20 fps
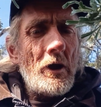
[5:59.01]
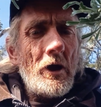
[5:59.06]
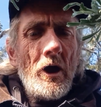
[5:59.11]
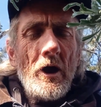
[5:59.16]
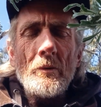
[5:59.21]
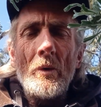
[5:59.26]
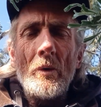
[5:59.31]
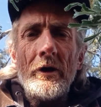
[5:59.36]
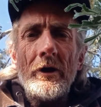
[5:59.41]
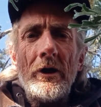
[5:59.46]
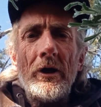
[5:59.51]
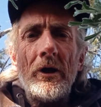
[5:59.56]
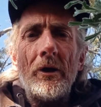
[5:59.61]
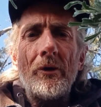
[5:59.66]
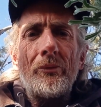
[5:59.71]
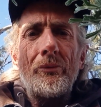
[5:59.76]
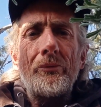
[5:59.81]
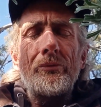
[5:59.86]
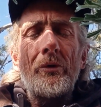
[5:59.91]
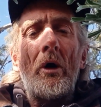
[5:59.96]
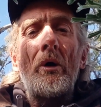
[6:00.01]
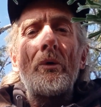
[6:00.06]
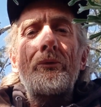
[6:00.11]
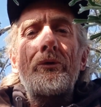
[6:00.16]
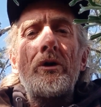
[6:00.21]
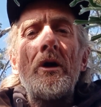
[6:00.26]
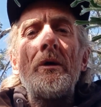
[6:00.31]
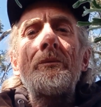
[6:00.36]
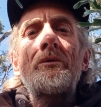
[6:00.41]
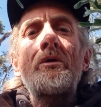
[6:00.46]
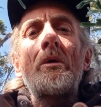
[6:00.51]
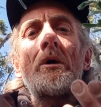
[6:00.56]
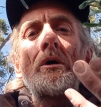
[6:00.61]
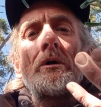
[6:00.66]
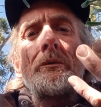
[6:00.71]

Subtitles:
And what it is, it's all this chemtrail